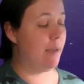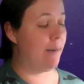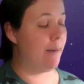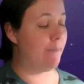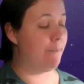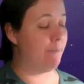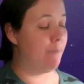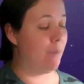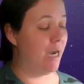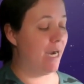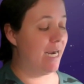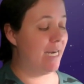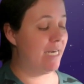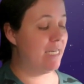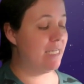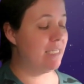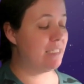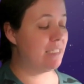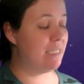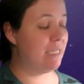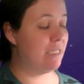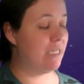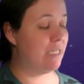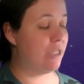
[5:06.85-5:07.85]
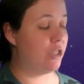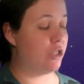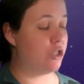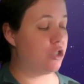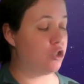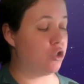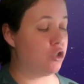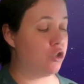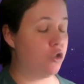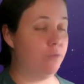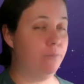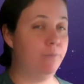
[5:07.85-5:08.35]
minus another
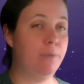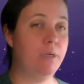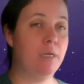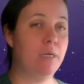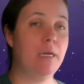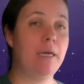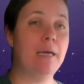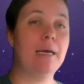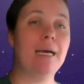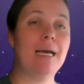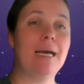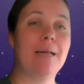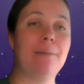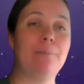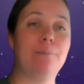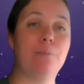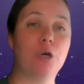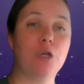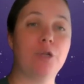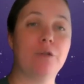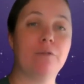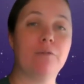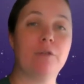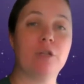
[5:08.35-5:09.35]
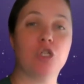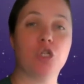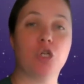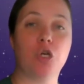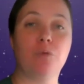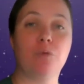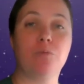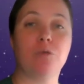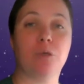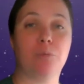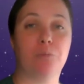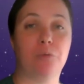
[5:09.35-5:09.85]
term, and both of the
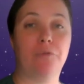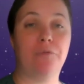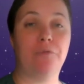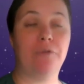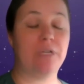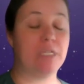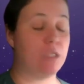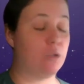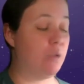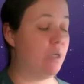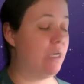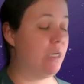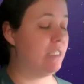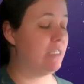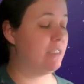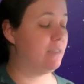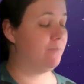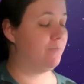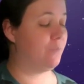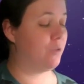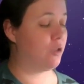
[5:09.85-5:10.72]
terms are perfect squares.